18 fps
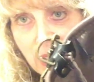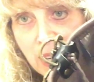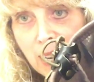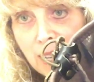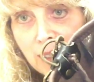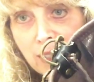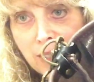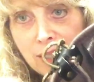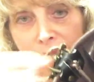
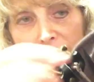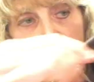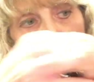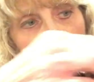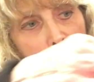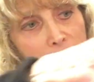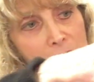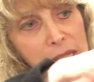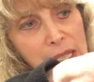And the
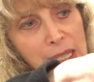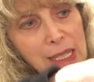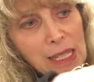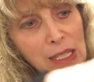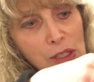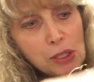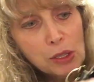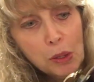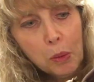zipper is
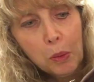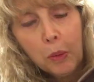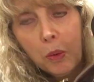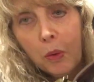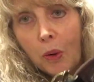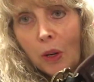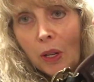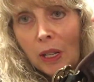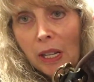against the
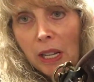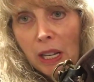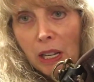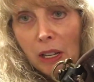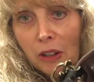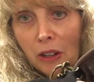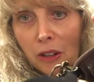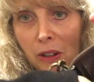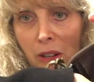wall
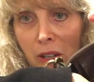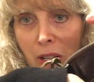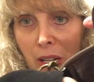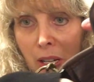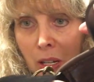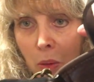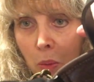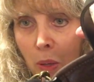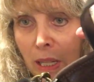here
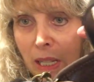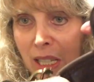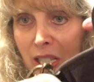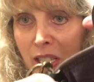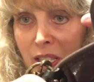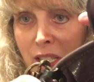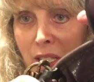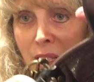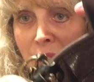when
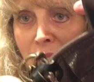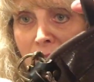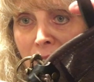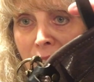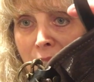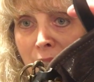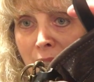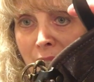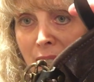it's not
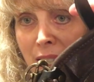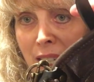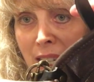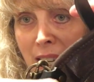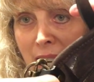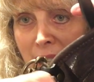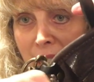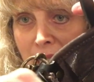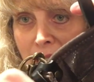
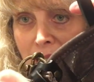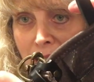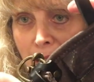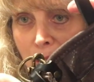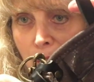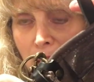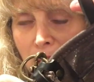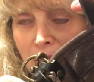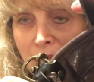connected,
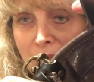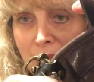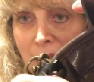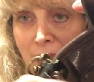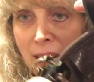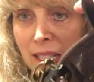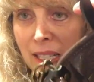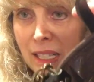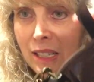when it's
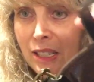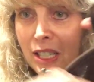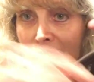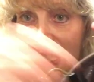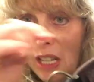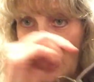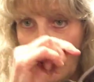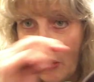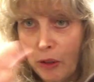not
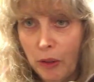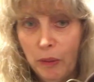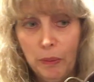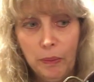together.